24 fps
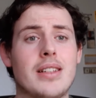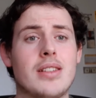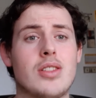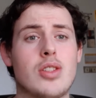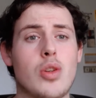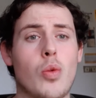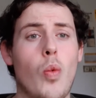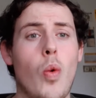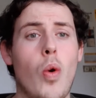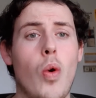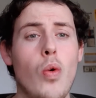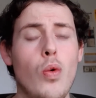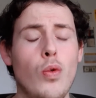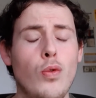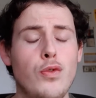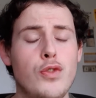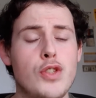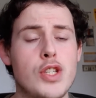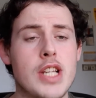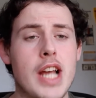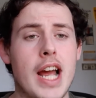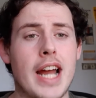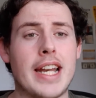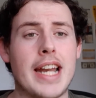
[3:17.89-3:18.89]
to
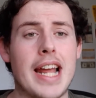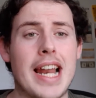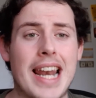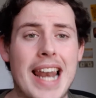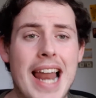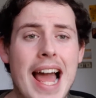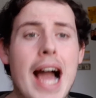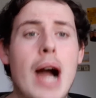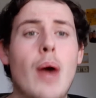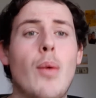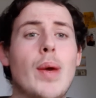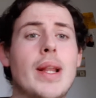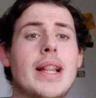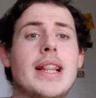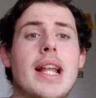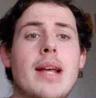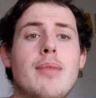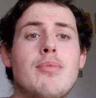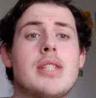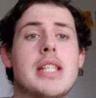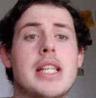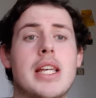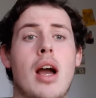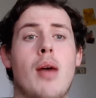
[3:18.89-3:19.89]
Wolves and allowing
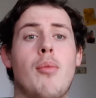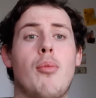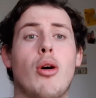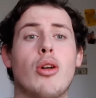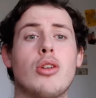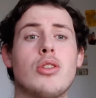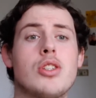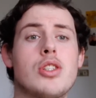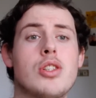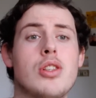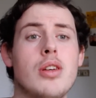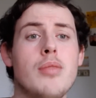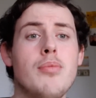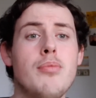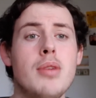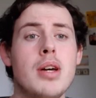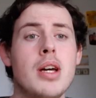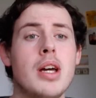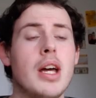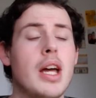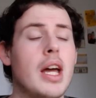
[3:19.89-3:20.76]
them to come onto them.